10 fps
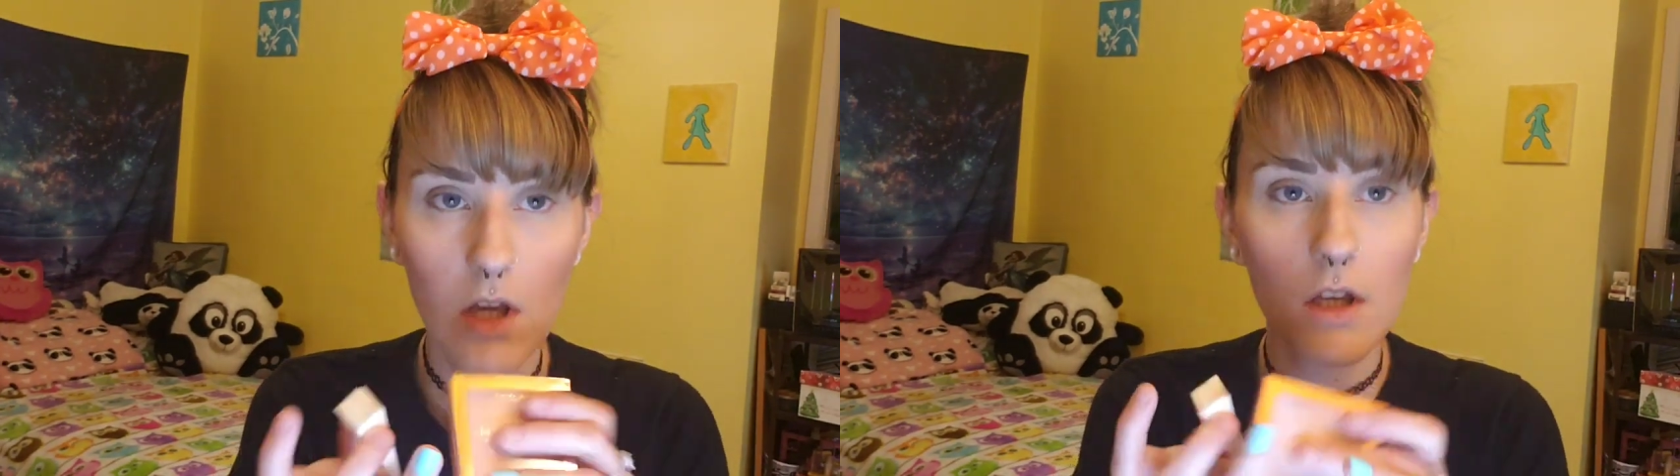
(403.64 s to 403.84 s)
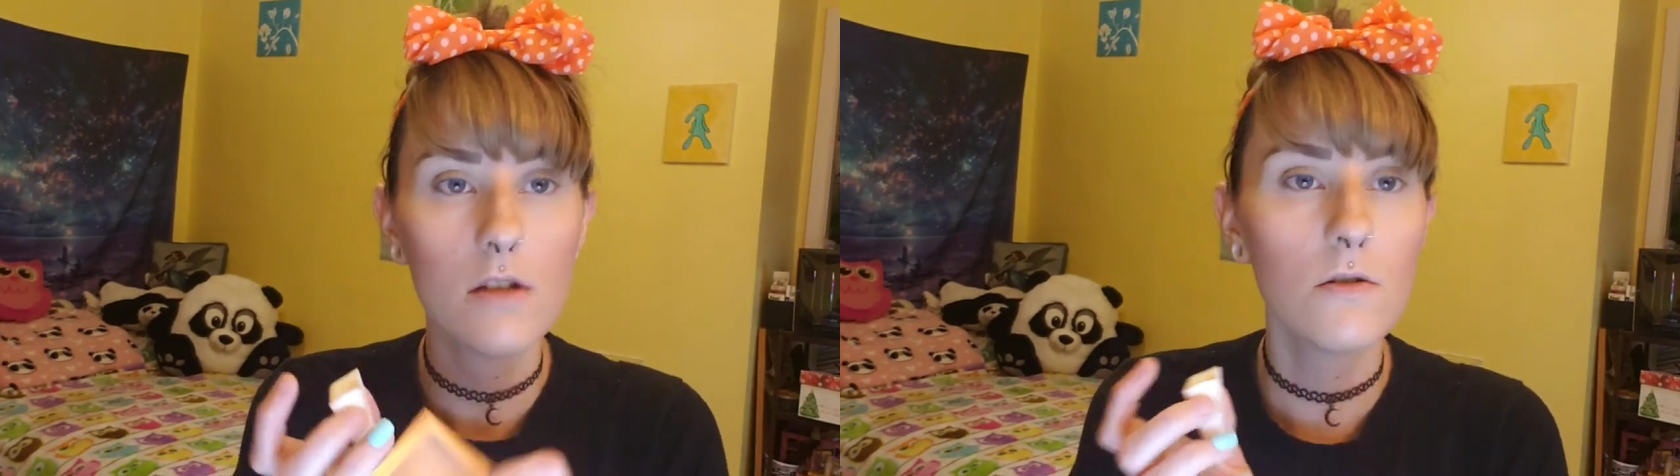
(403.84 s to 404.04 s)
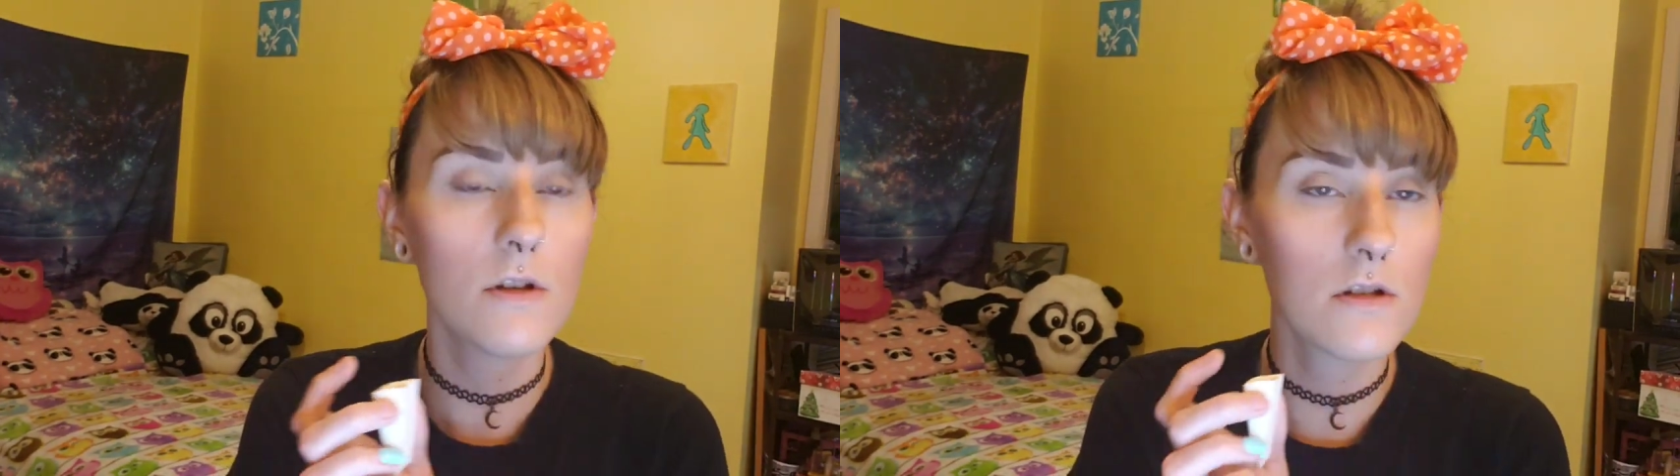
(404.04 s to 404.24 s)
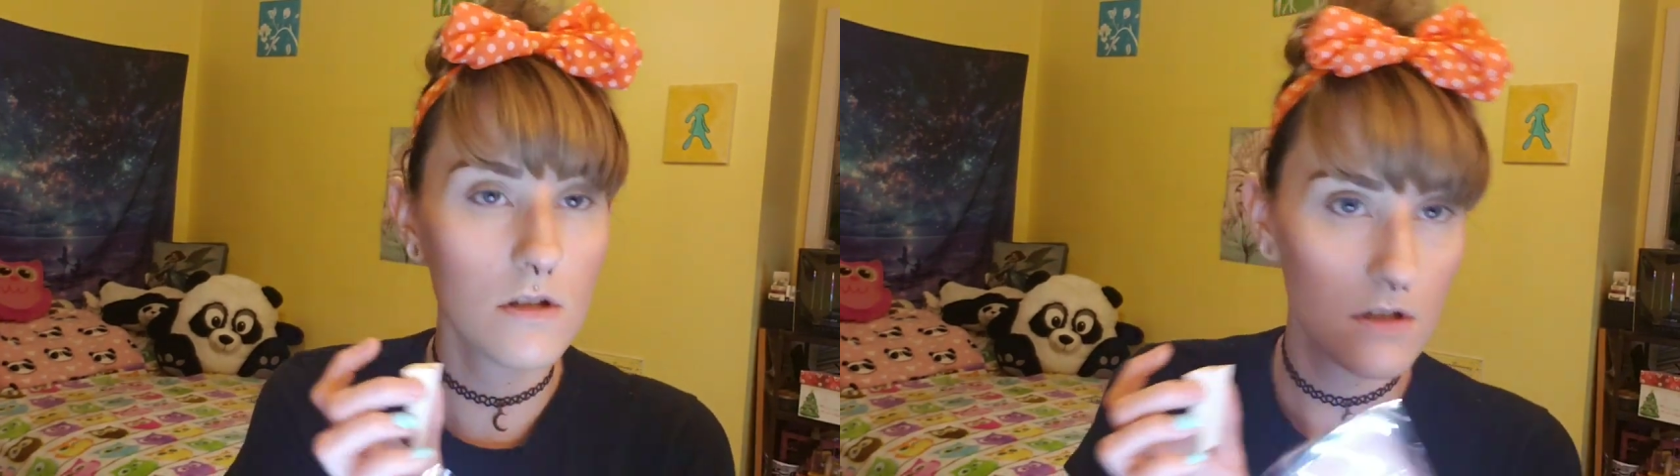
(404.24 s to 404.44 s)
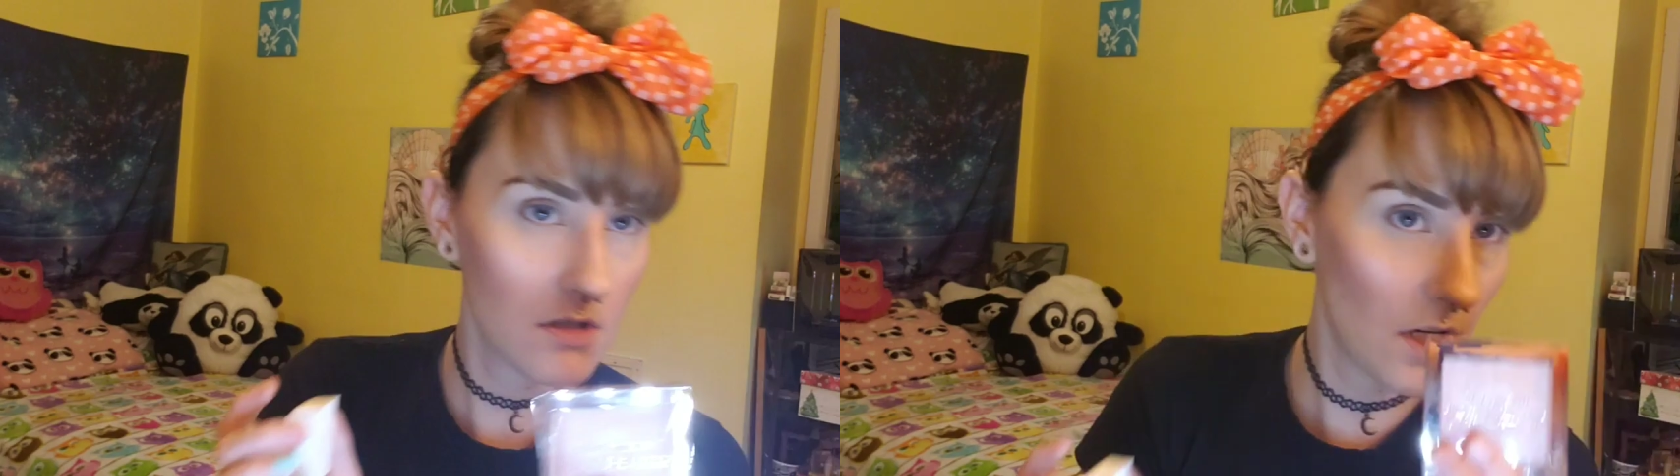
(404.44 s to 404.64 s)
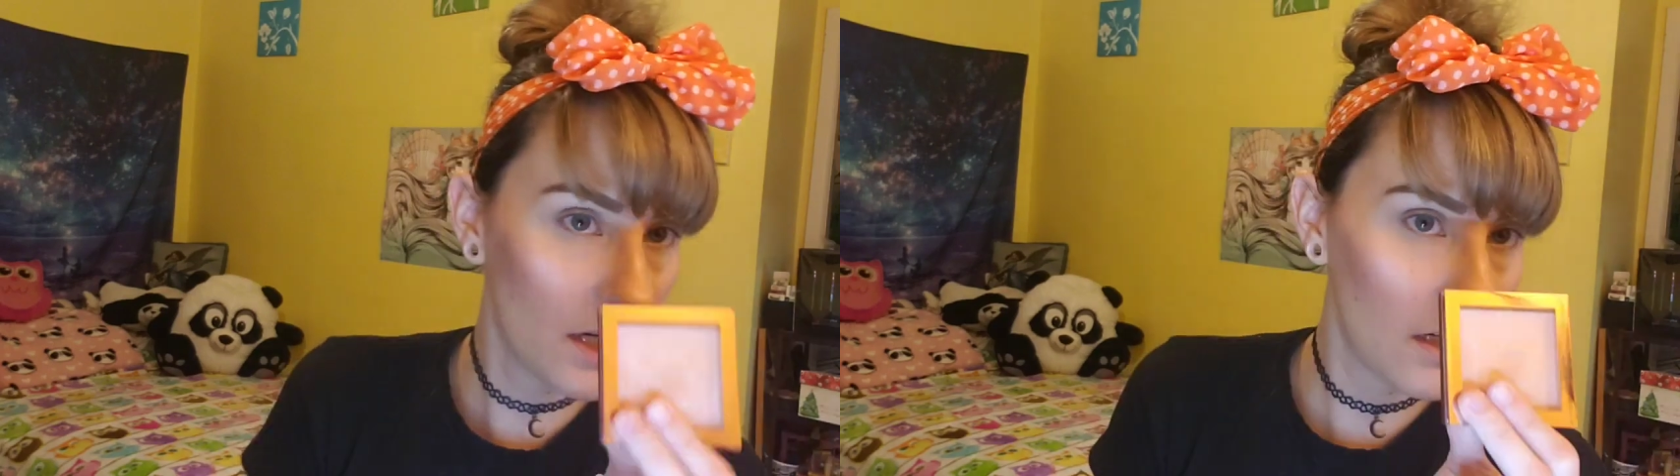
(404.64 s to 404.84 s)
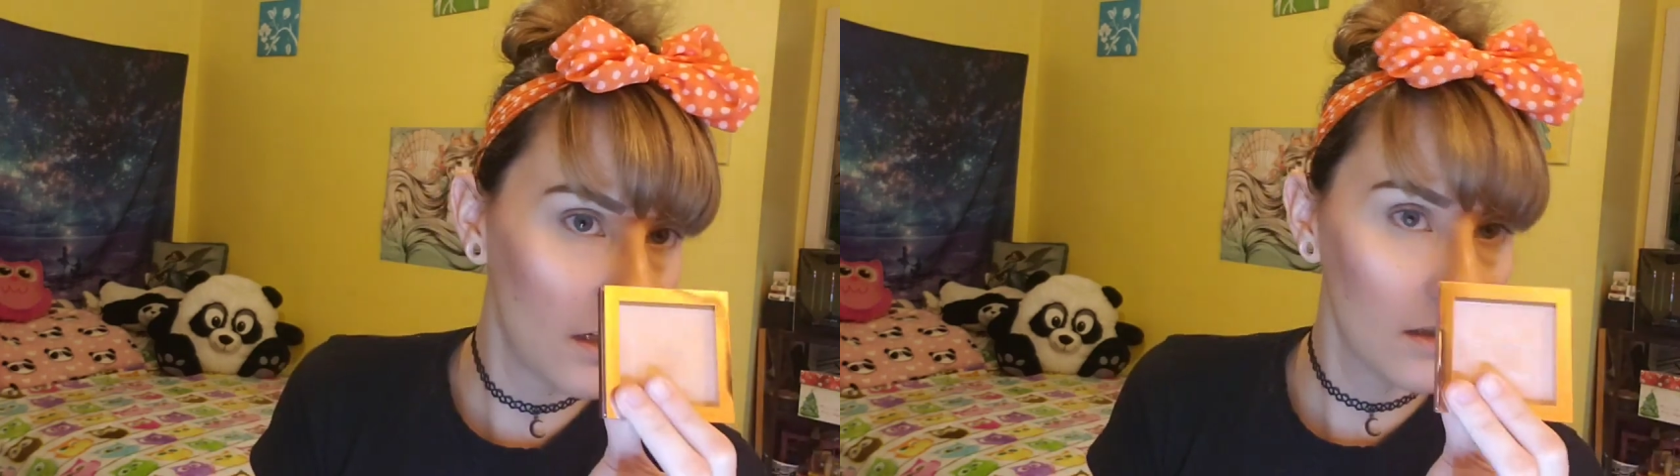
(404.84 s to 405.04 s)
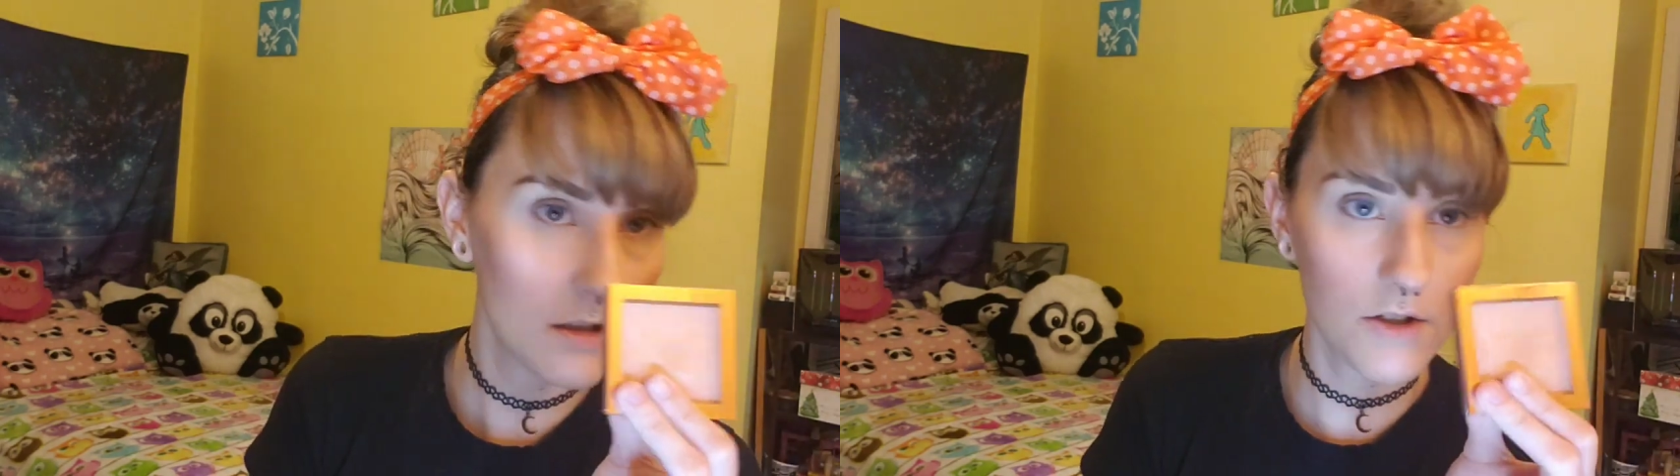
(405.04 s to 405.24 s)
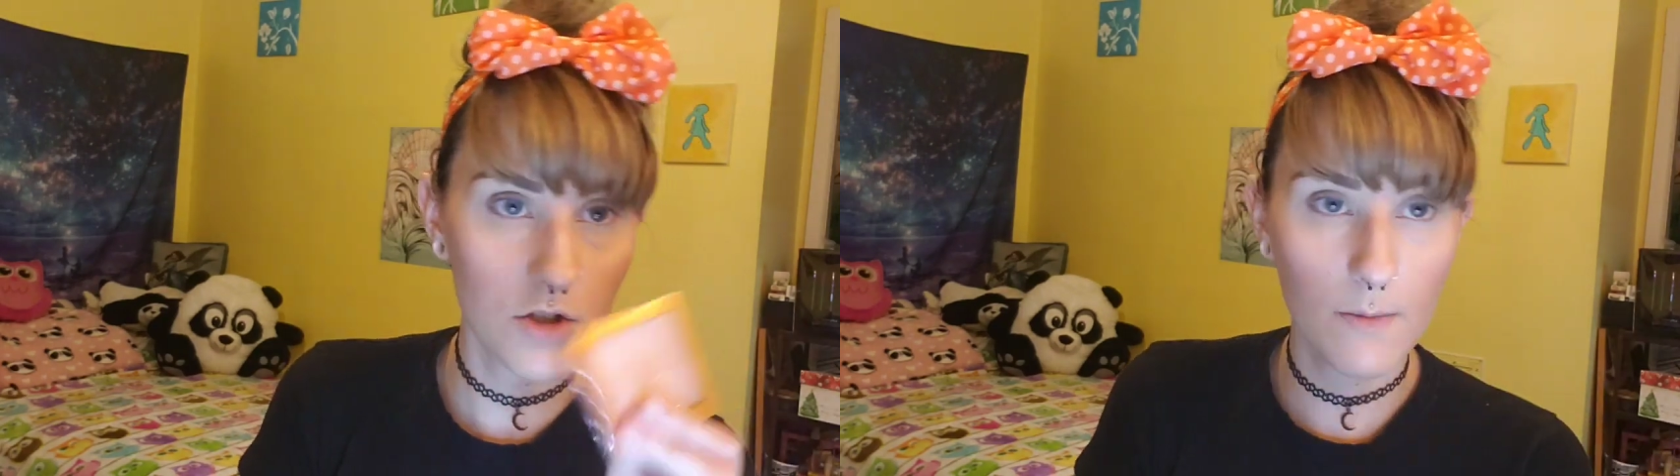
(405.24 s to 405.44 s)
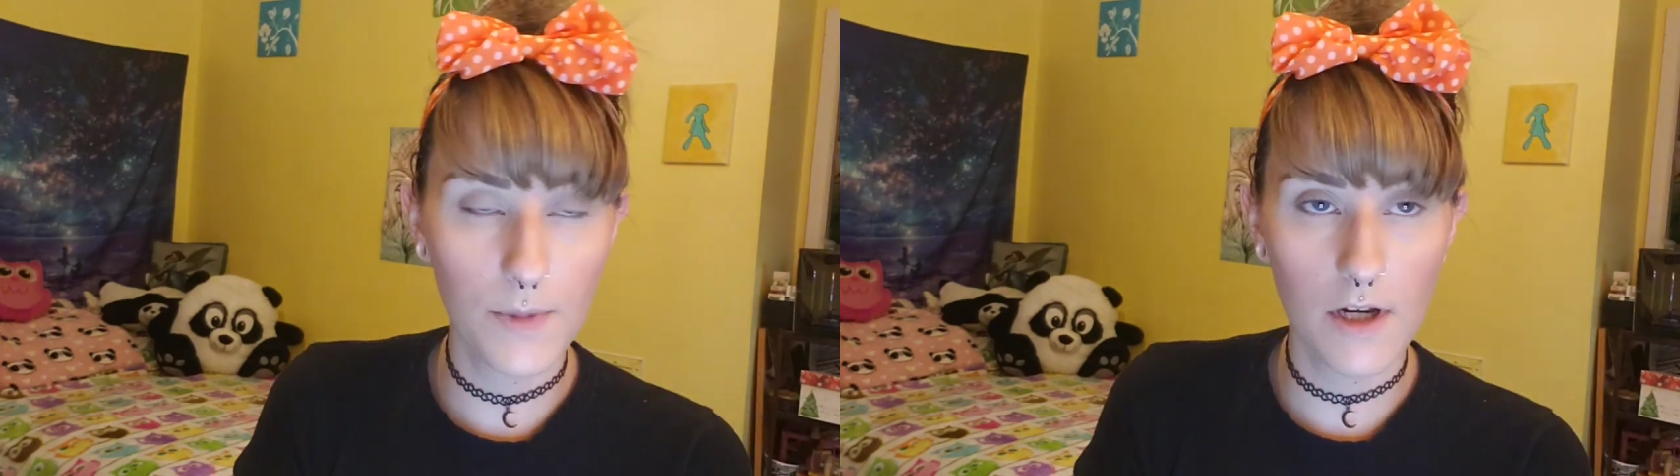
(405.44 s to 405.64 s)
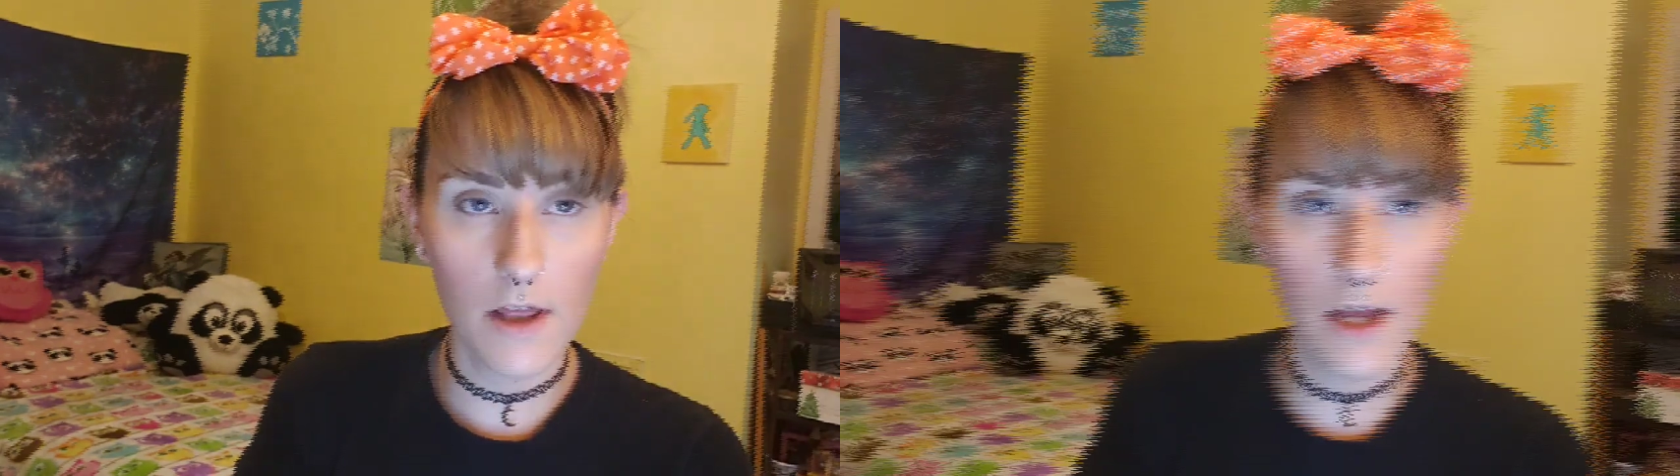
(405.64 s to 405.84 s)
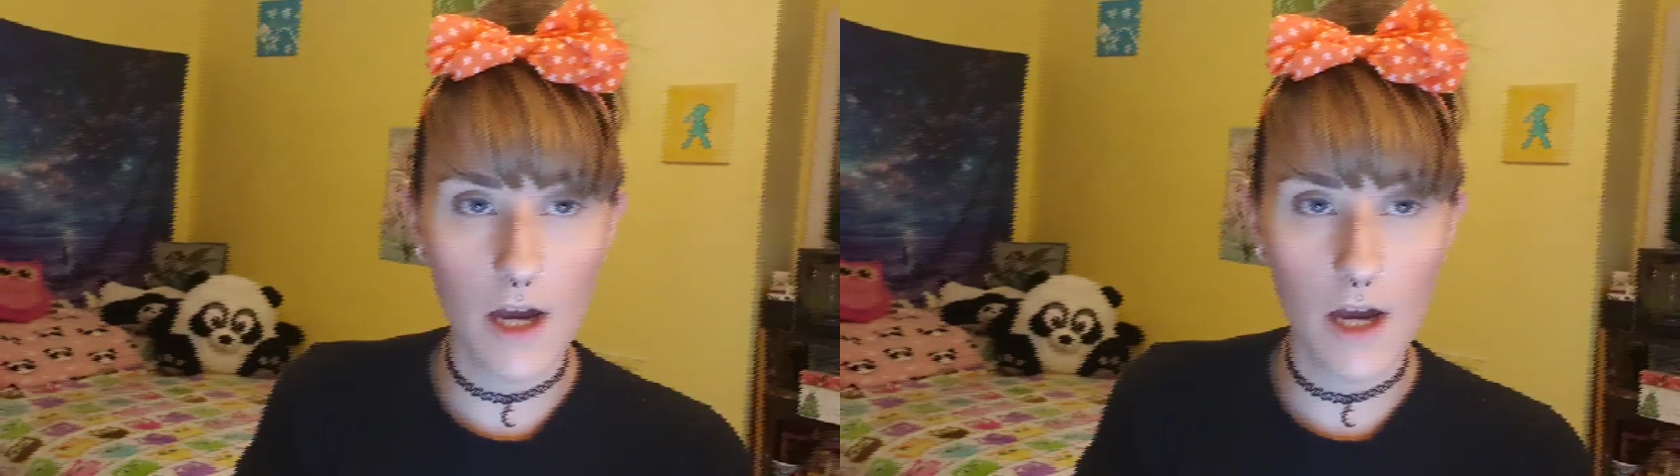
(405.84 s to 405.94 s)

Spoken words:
Okay, so this is done. Let's jump into the